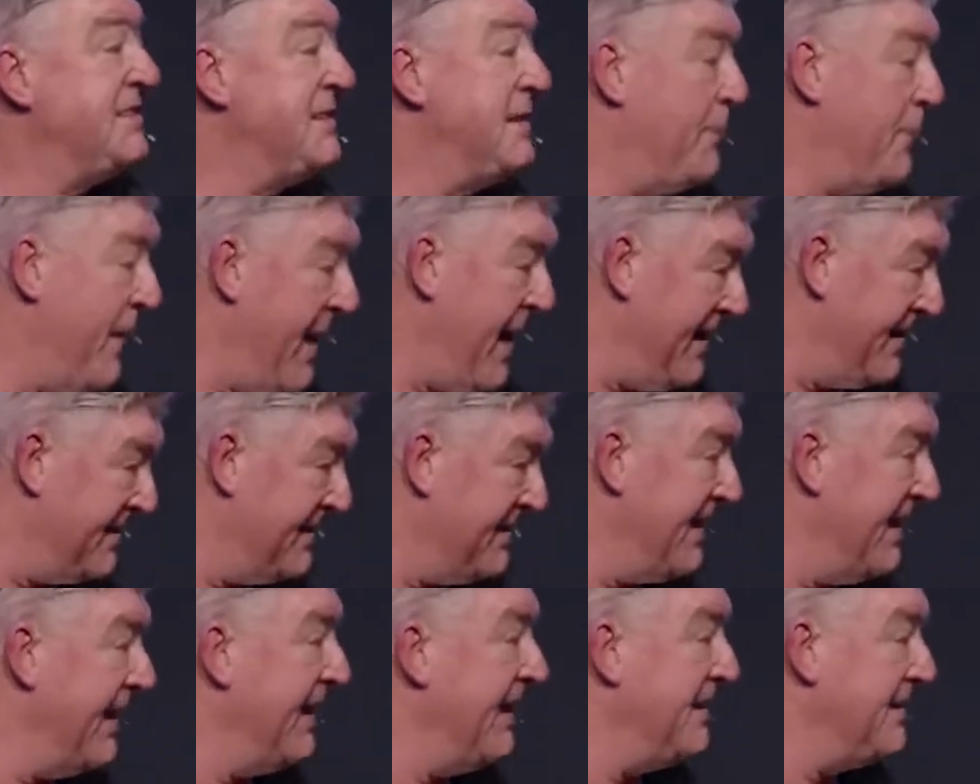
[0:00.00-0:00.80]
is the
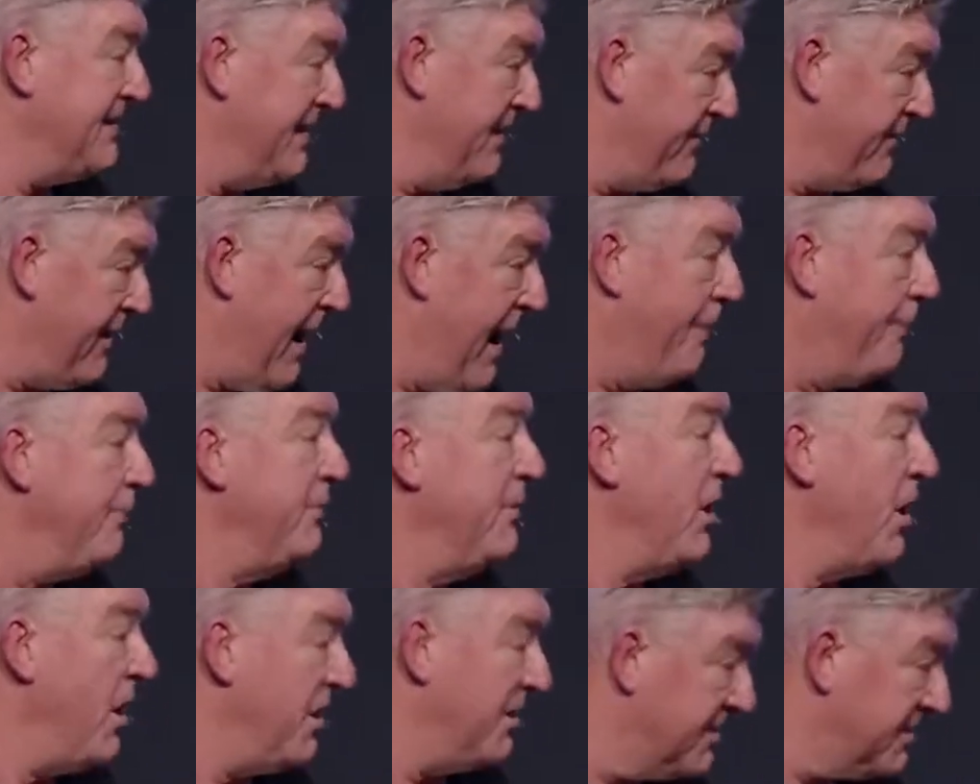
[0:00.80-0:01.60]
best thing that's ever
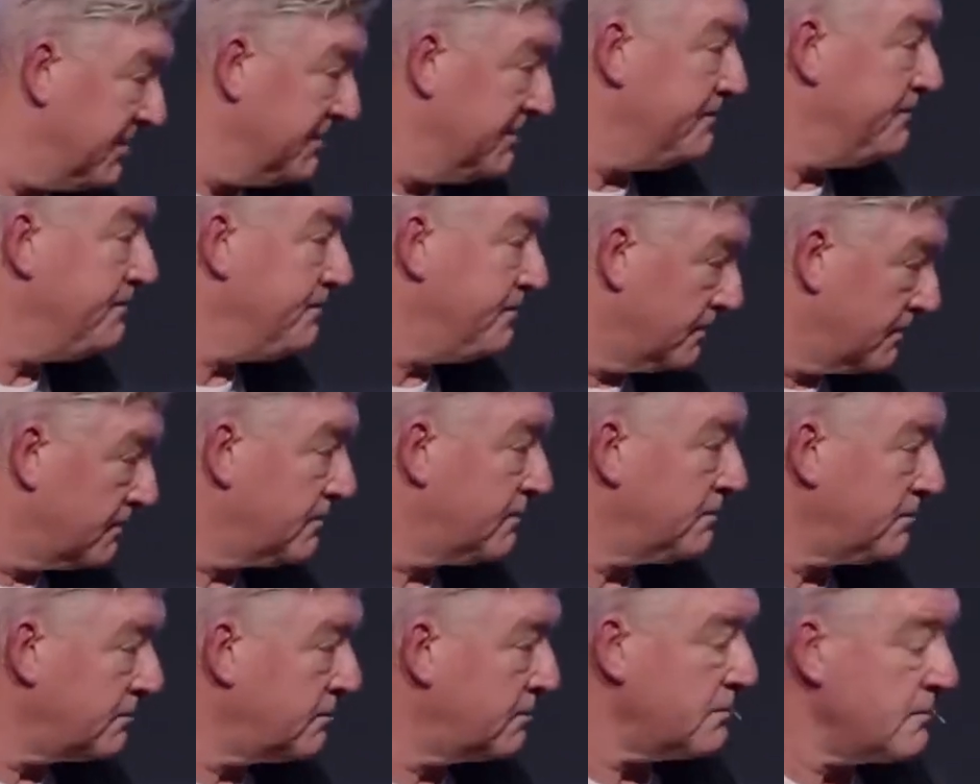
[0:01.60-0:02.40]
happened to us.
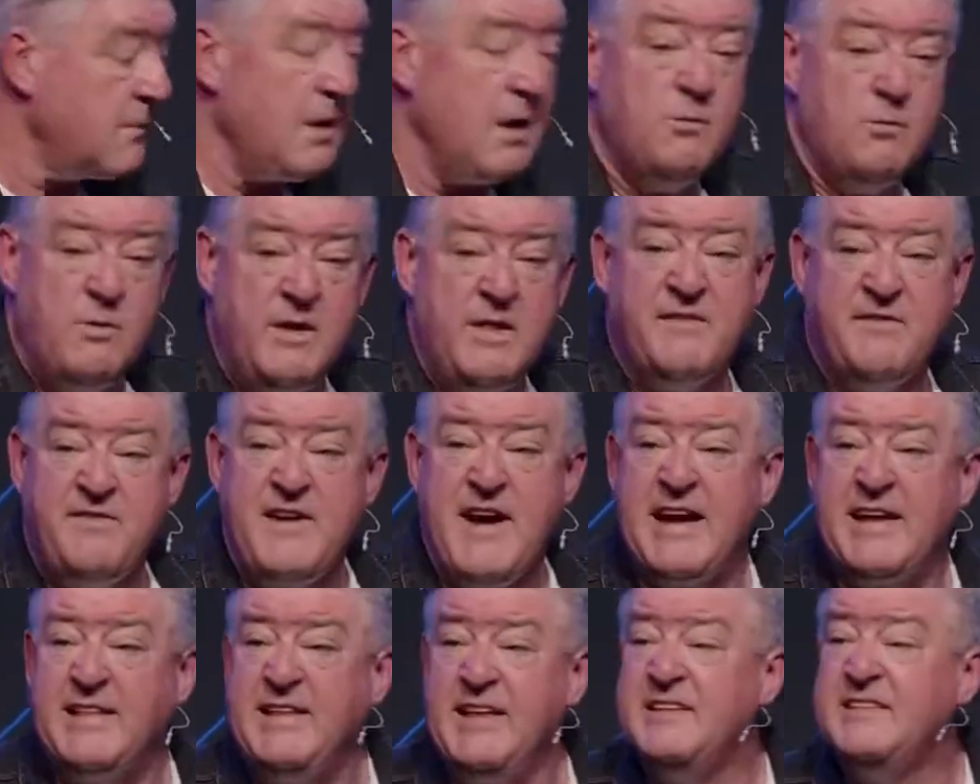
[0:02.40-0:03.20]
Well, the
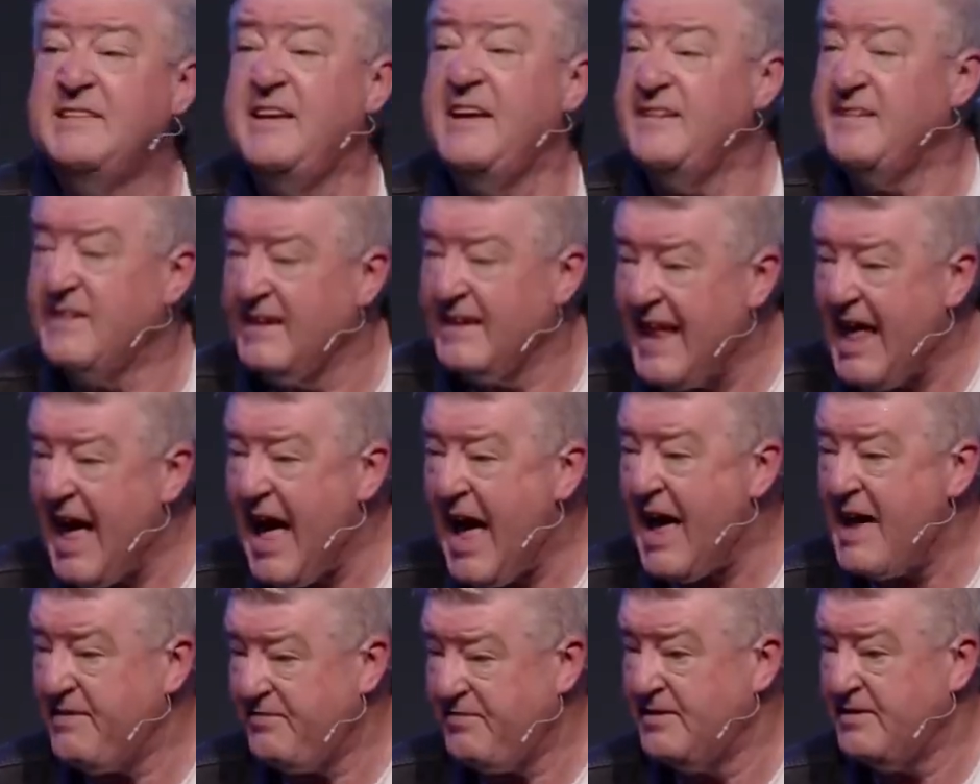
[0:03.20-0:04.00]
fact is, he's
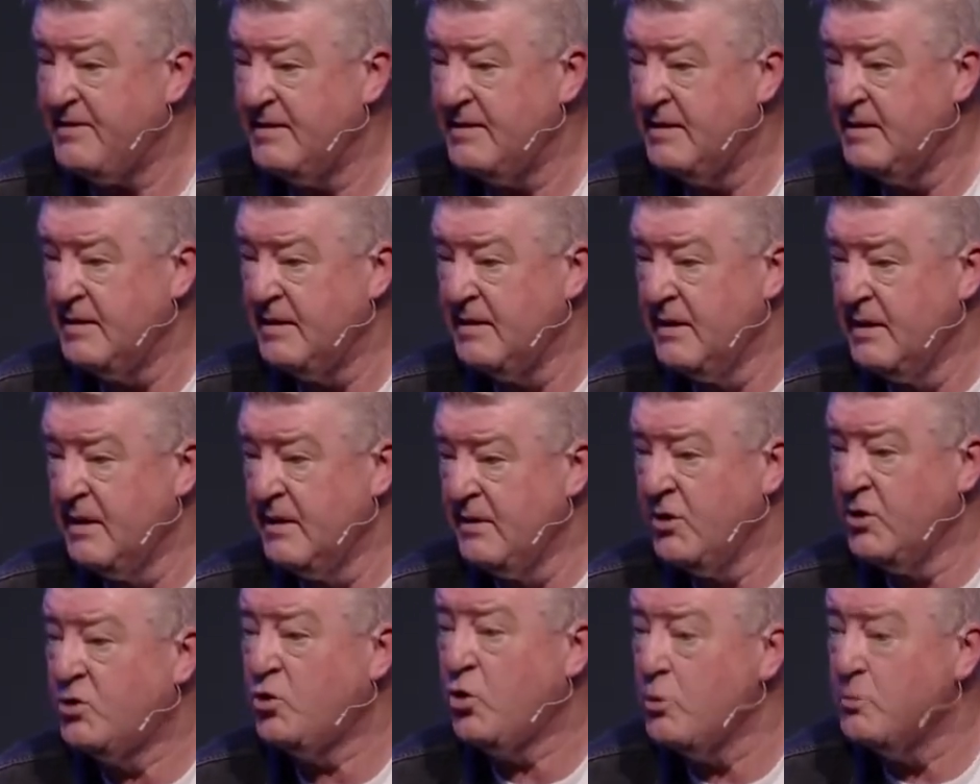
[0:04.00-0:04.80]
alive.
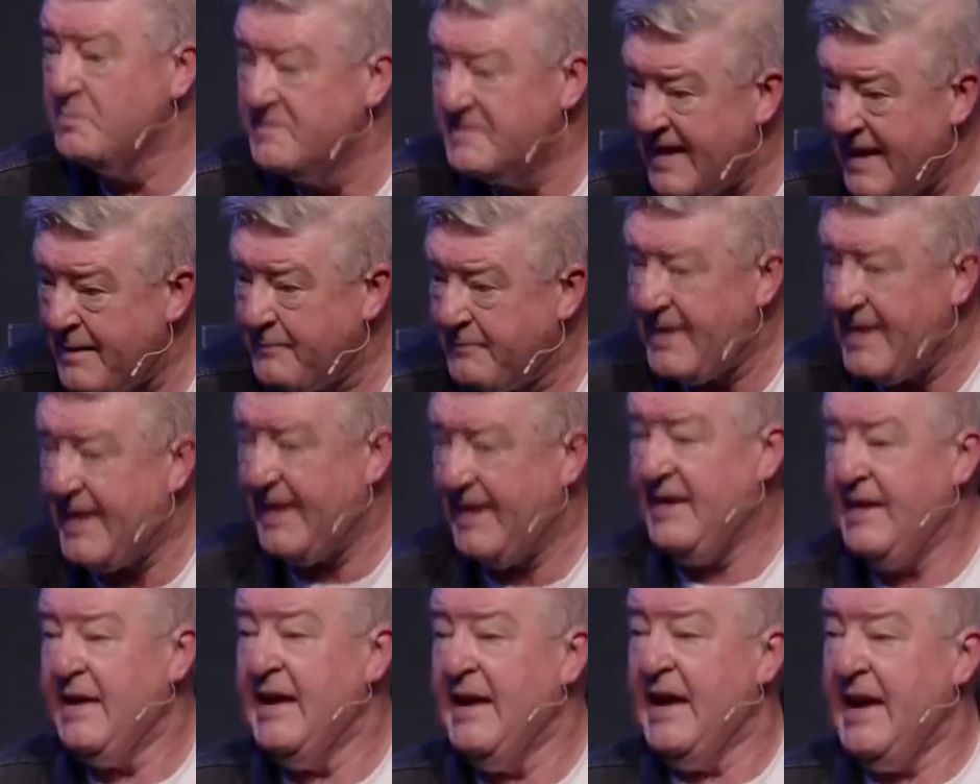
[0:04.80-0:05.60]
The tomb's
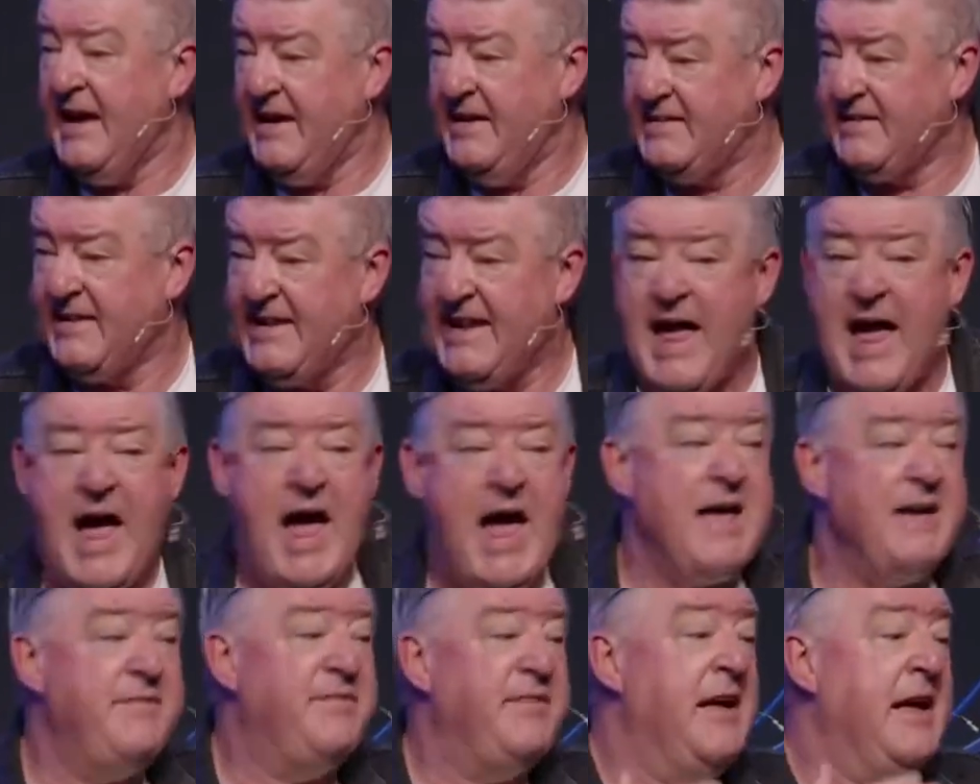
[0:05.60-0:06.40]
empty. He's
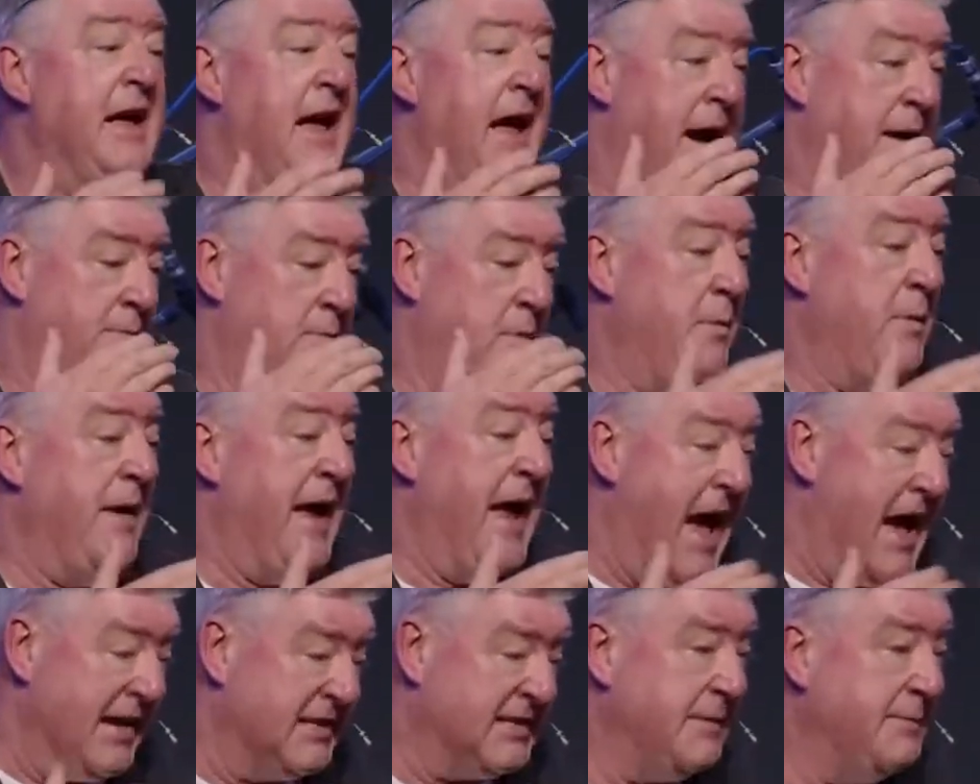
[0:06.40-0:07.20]
alive, and when
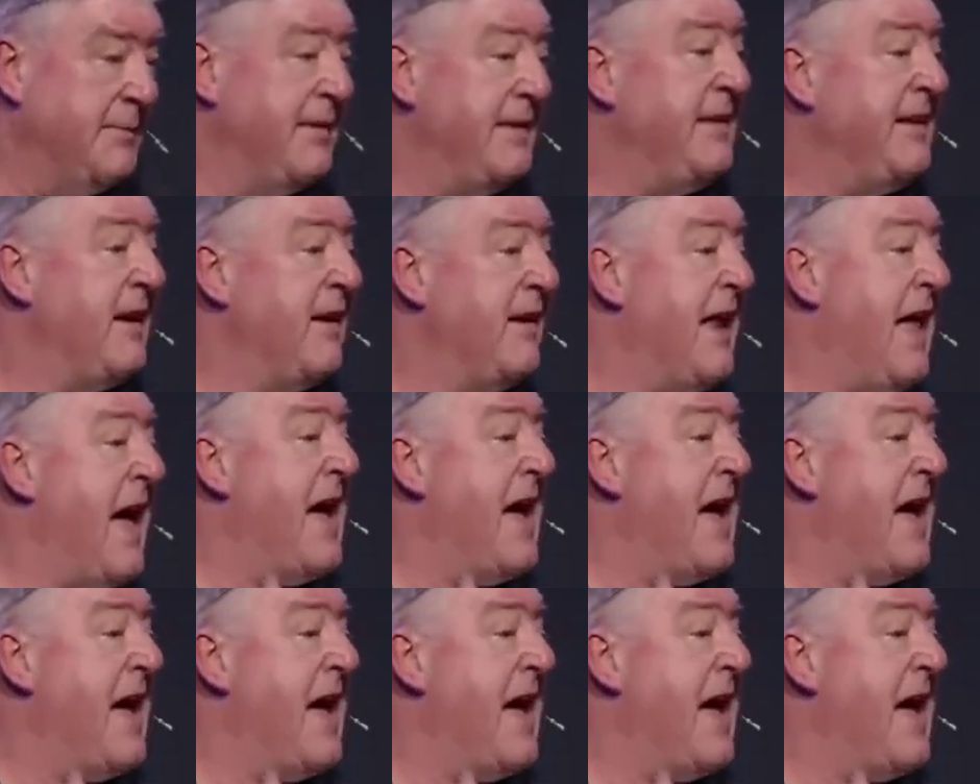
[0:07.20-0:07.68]
we ask him into our